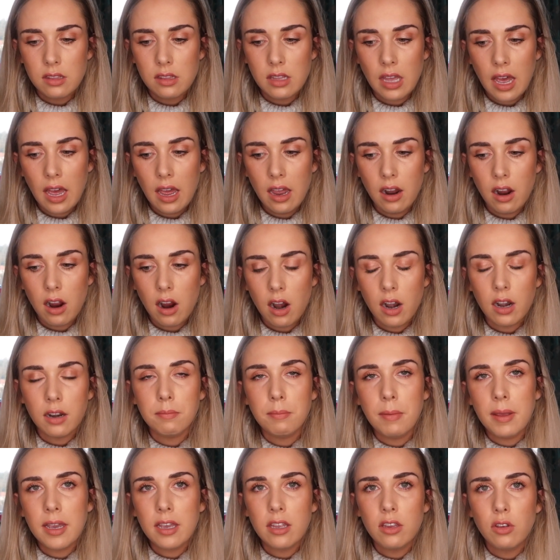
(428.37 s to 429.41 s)
that
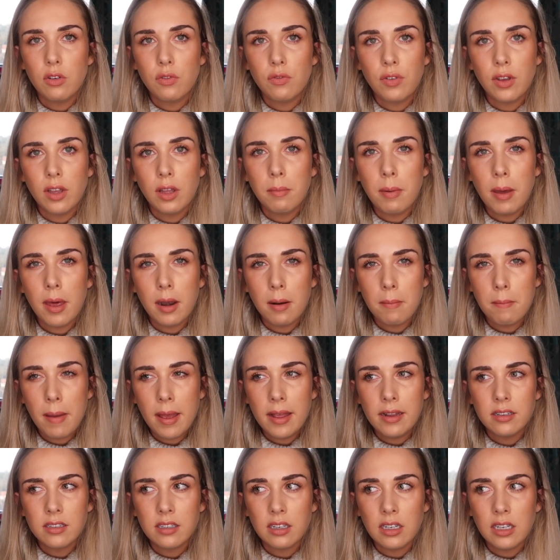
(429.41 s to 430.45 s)
aren't making you feel better
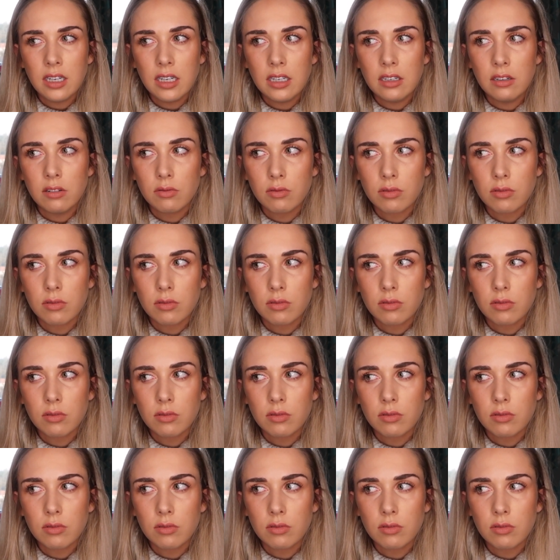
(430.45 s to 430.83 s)
mentally